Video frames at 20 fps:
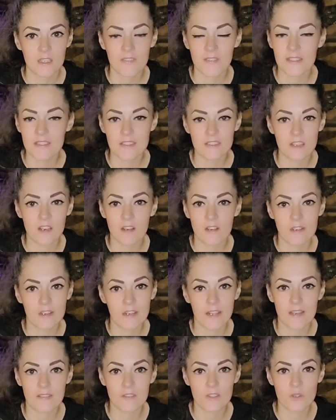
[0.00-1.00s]
And this is all
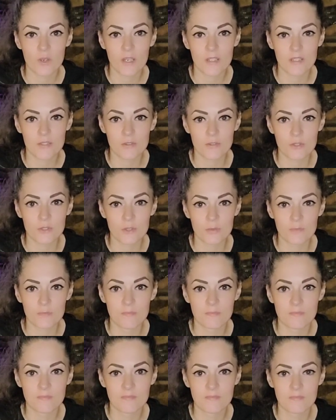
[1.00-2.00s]
gonna have to go on YouTube.
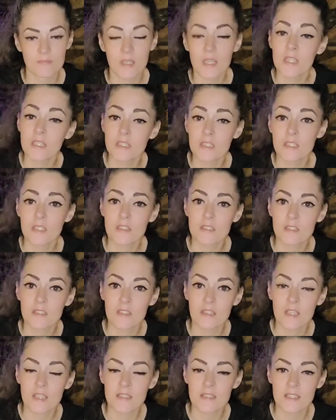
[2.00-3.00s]
And it still
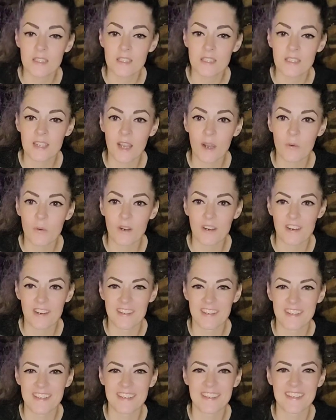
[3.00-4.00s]
took less than an hour.